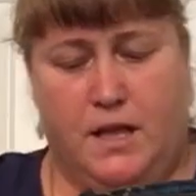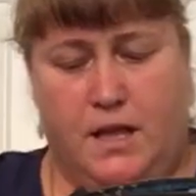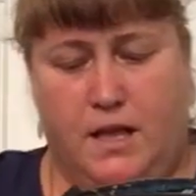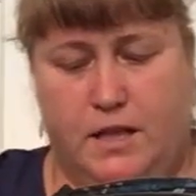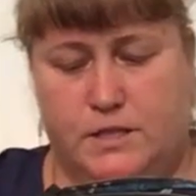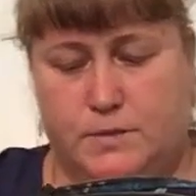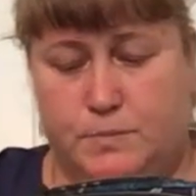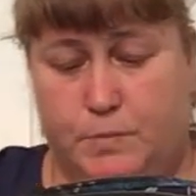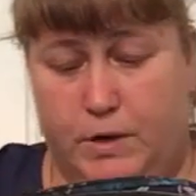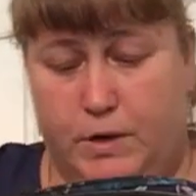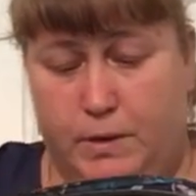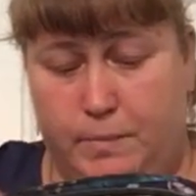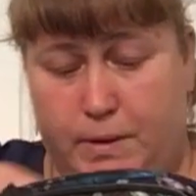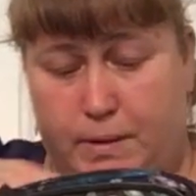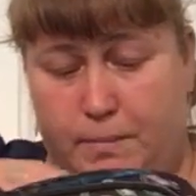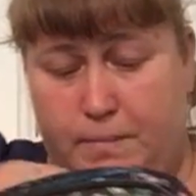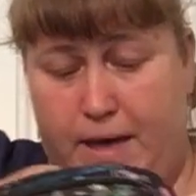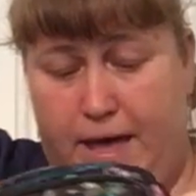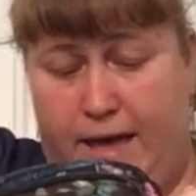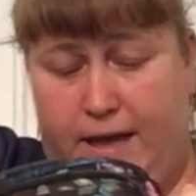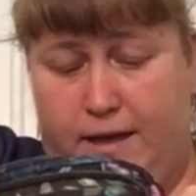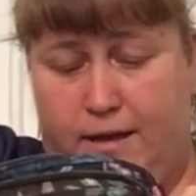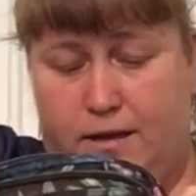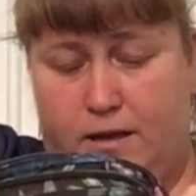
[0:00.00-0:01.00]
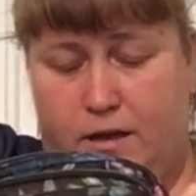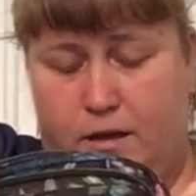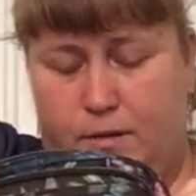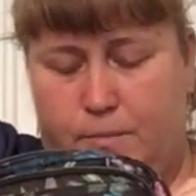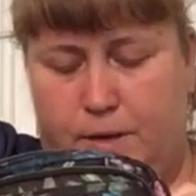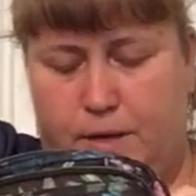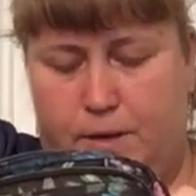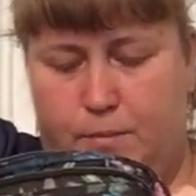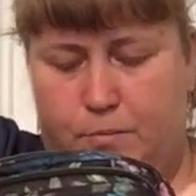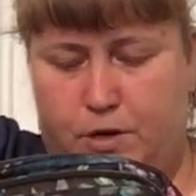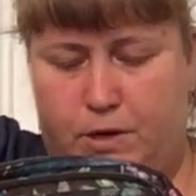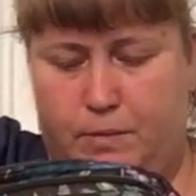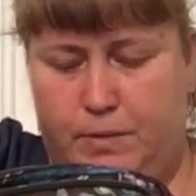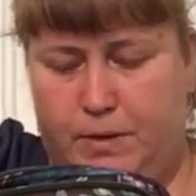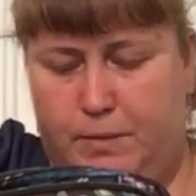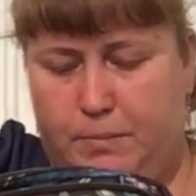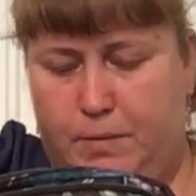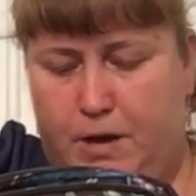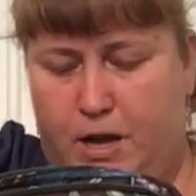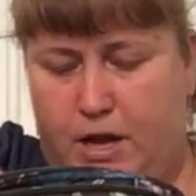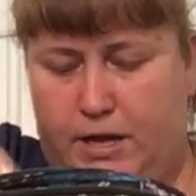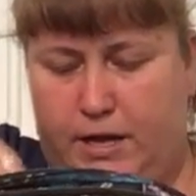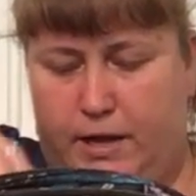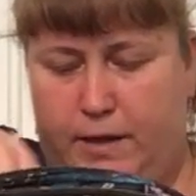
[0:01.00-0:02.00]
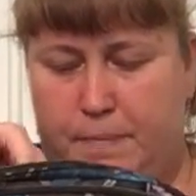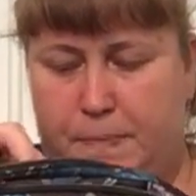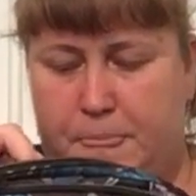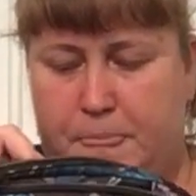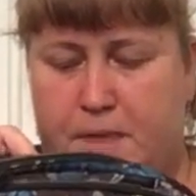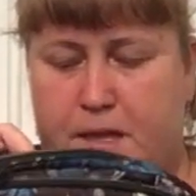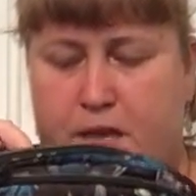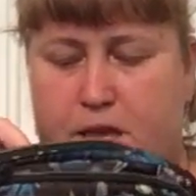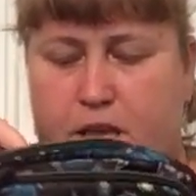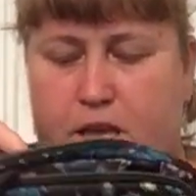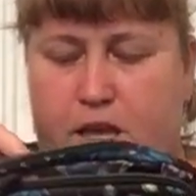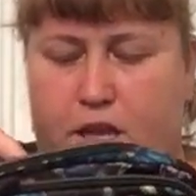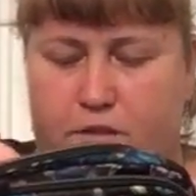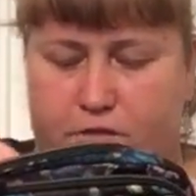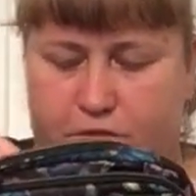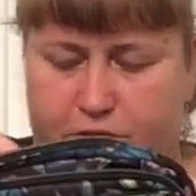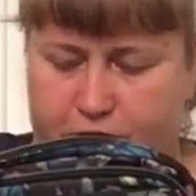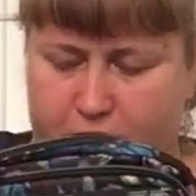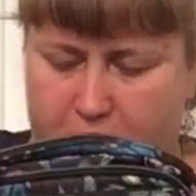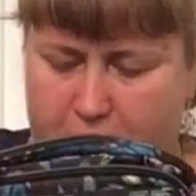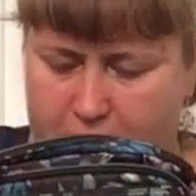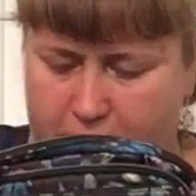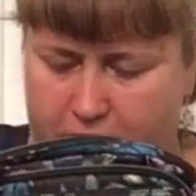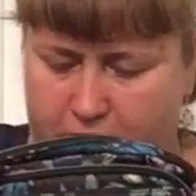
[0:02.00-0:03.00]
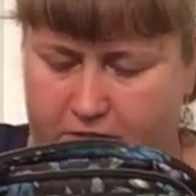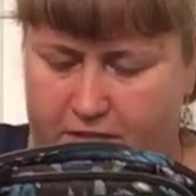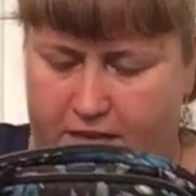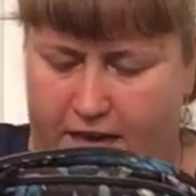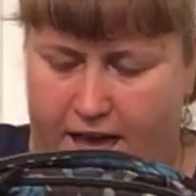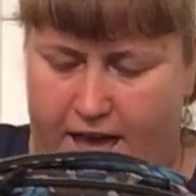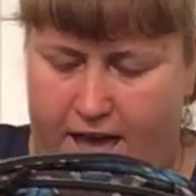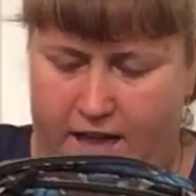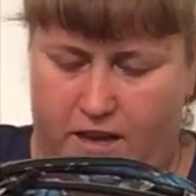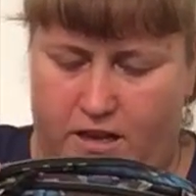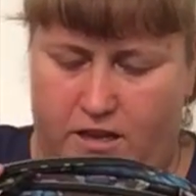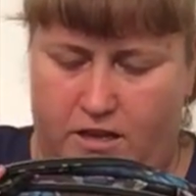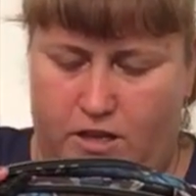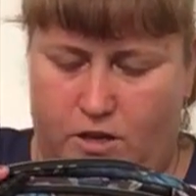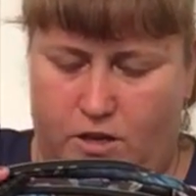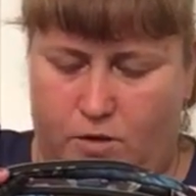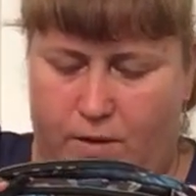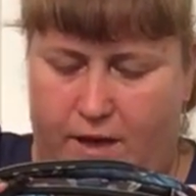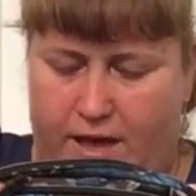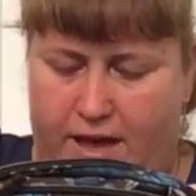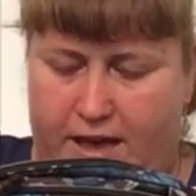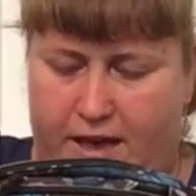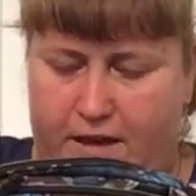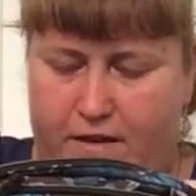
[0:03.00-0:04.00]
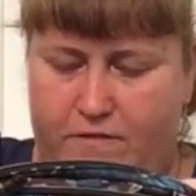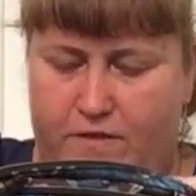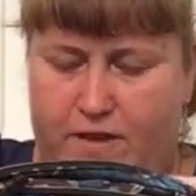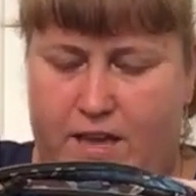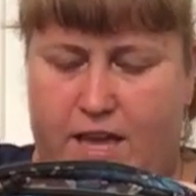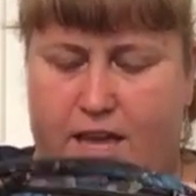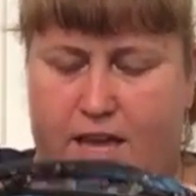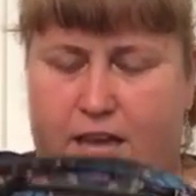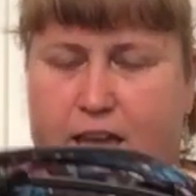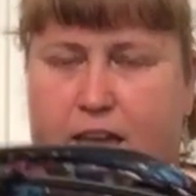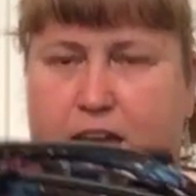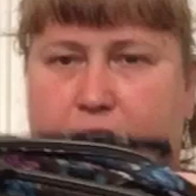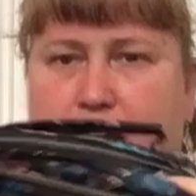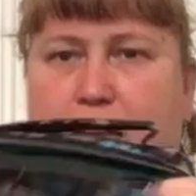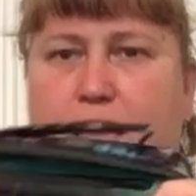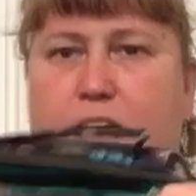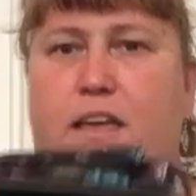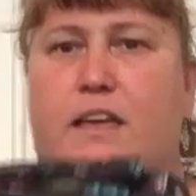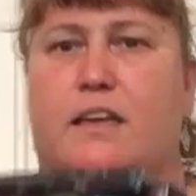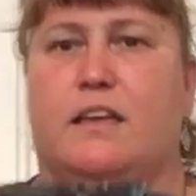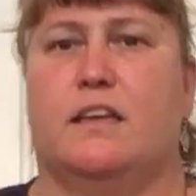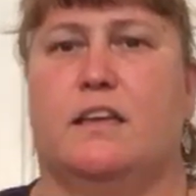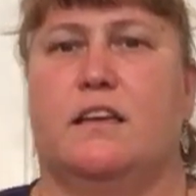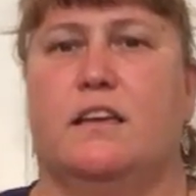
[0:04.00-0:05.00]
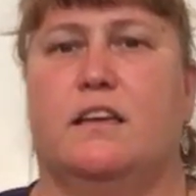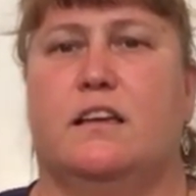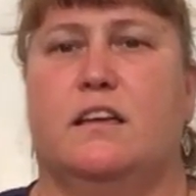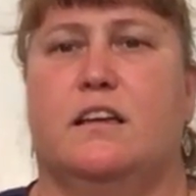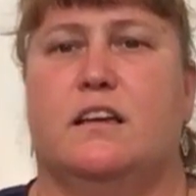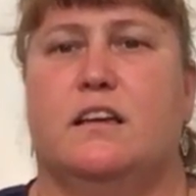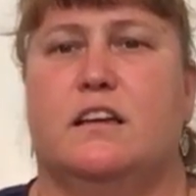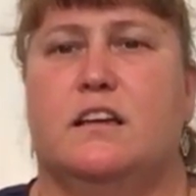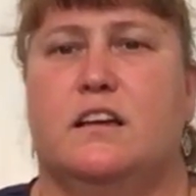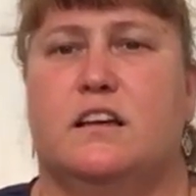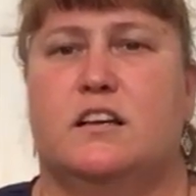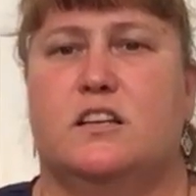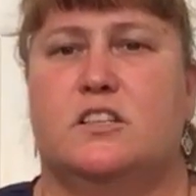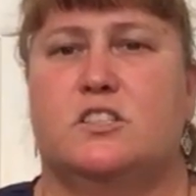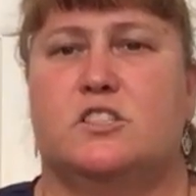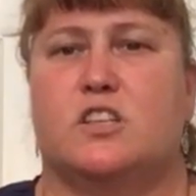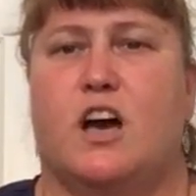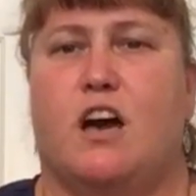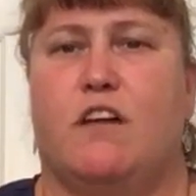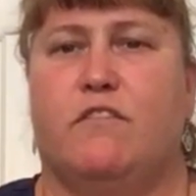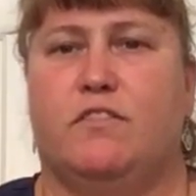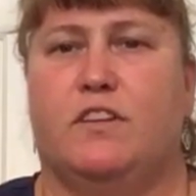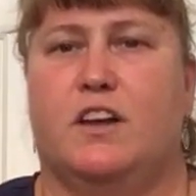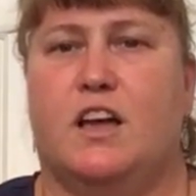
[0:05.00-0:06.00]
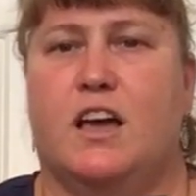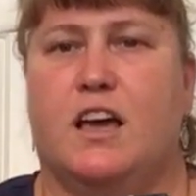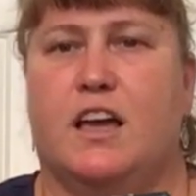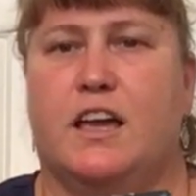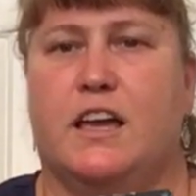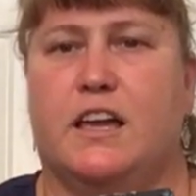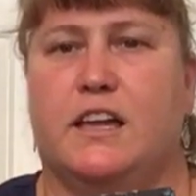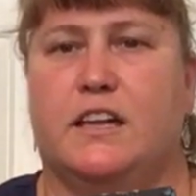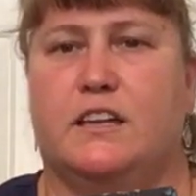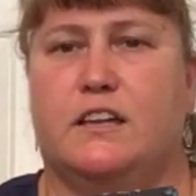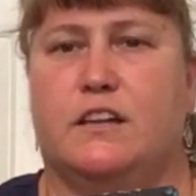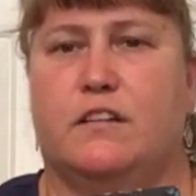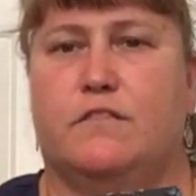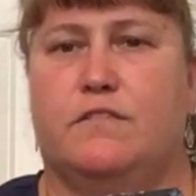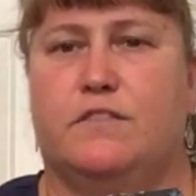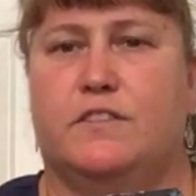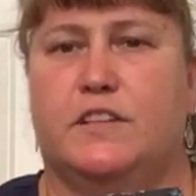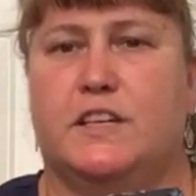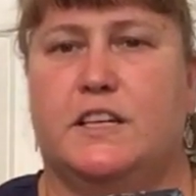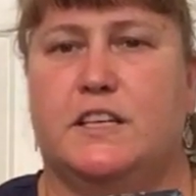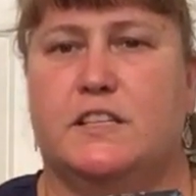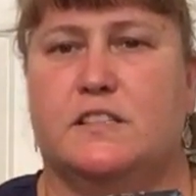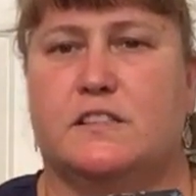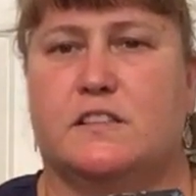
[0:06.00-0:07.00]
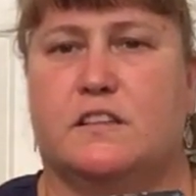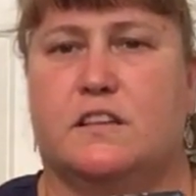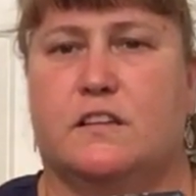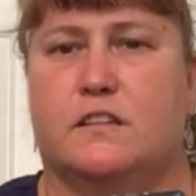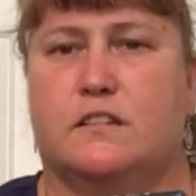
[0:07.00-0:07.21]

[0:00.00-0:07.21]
It's a pretty big bag. I mean, a pretty big pocket. In front of that, you have a soft lined fleece